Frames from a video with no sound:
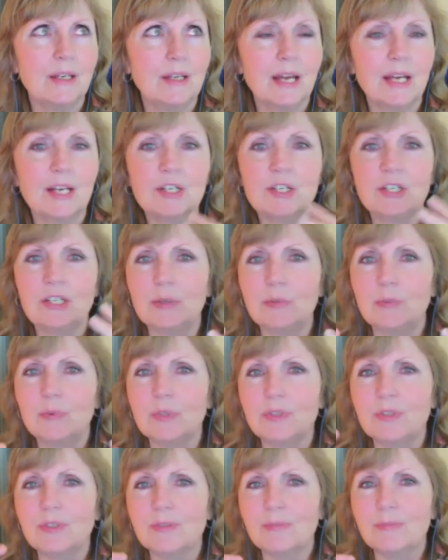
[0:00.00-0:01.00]
actually
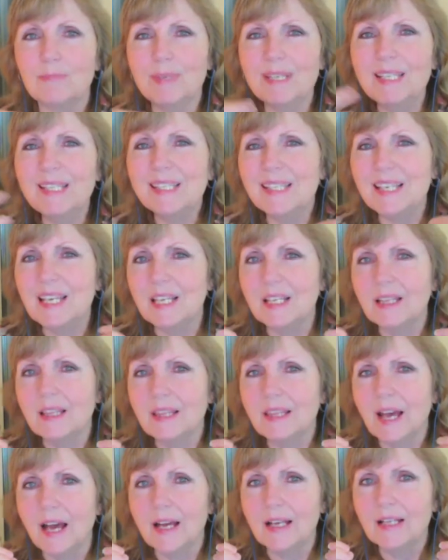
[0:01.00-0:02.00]
was missing
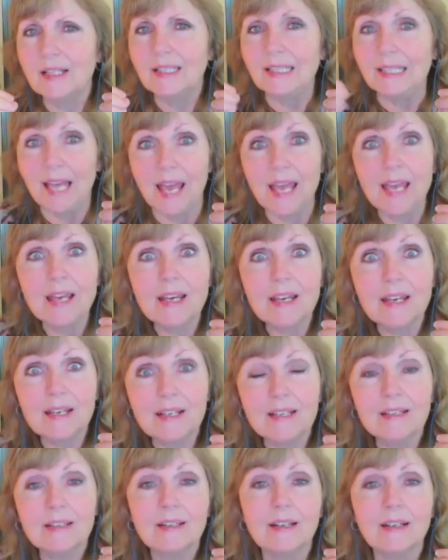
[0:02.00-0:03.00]
that link.
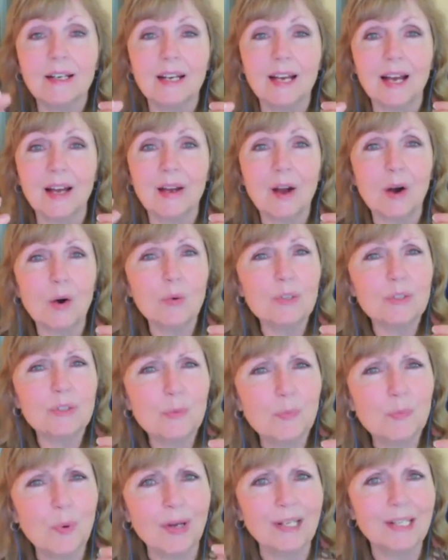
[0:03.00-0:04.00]
I
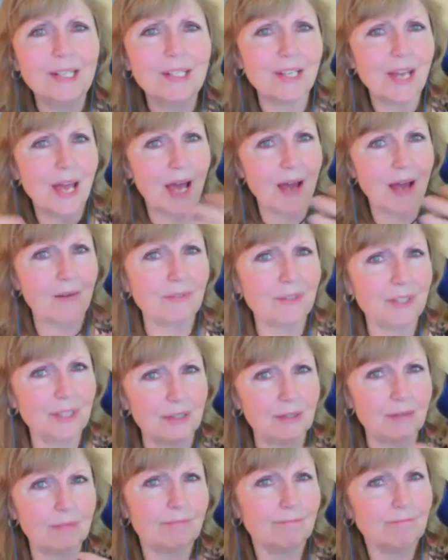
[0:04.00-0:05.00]
also wanted to have
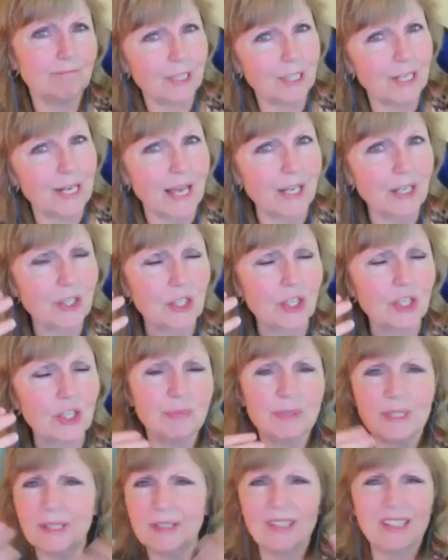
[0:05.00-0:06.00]
this connection,
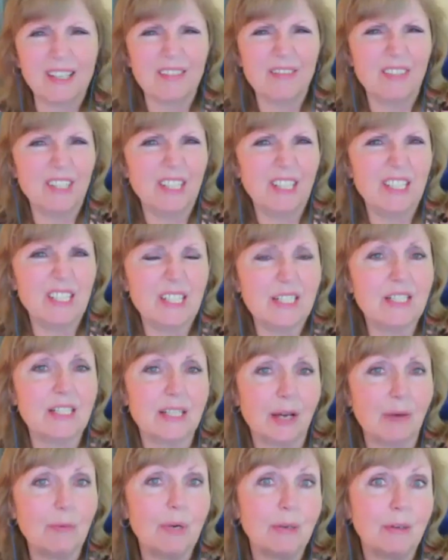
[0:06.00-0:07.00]
but I really didn't.
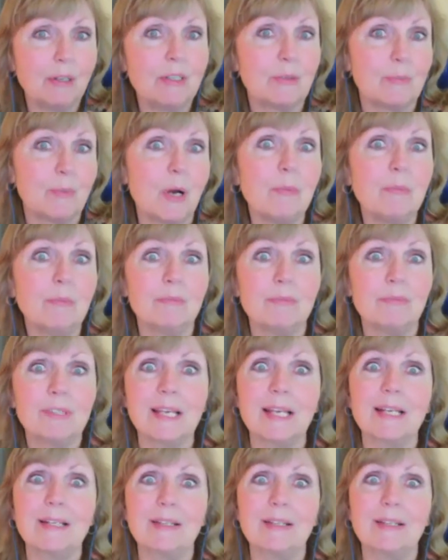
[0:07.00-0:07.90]
I went because mom said